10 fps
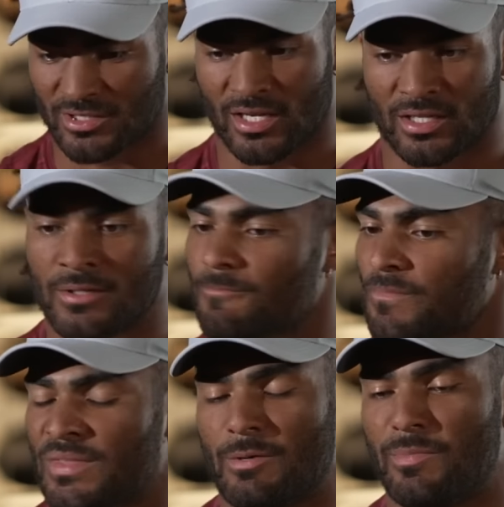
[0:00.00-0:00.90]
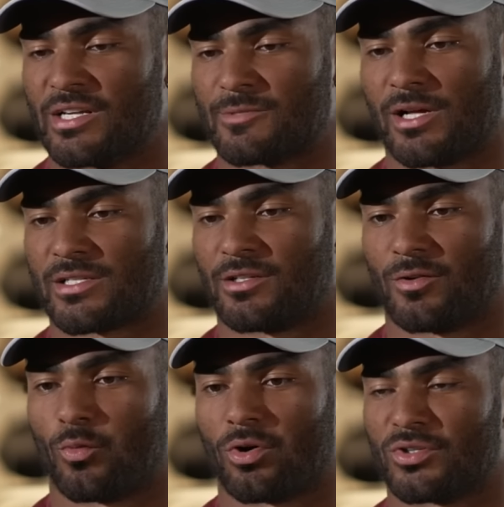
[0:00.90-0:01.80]
like the biggest blessing in
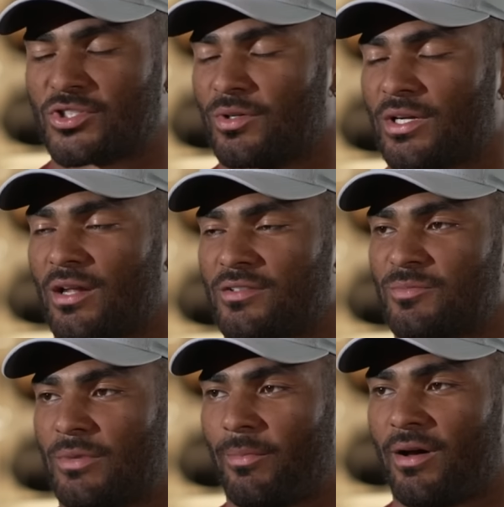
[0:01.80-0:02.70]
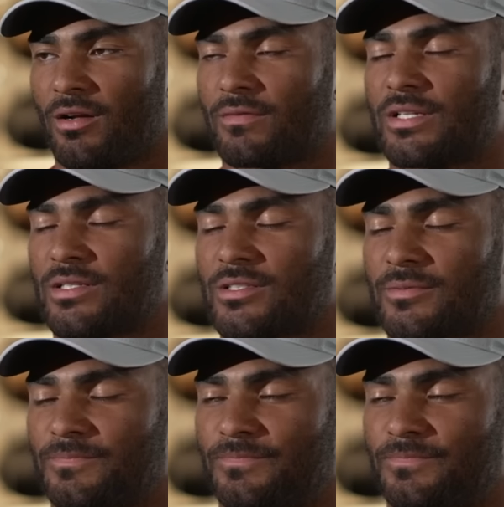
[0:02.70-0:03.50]
the world. So it kind of took my mind off things.